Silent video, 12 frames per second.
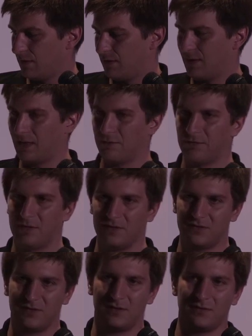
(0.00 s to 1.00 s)
Now,
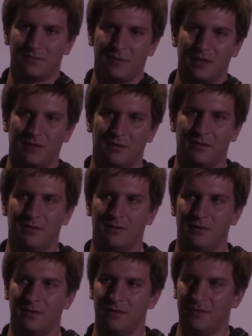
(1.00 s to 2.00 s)
this is with
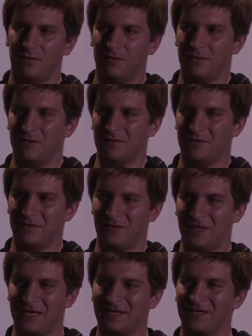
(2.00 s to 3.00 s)
the
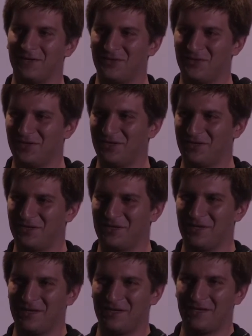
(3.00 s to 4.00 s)
latest
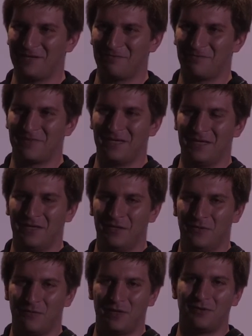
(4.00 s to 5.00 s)

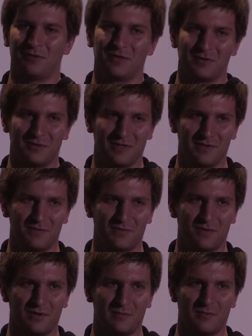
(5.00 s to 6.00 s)
rendering
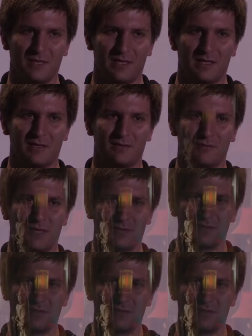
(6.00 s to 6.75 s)
transform and Rec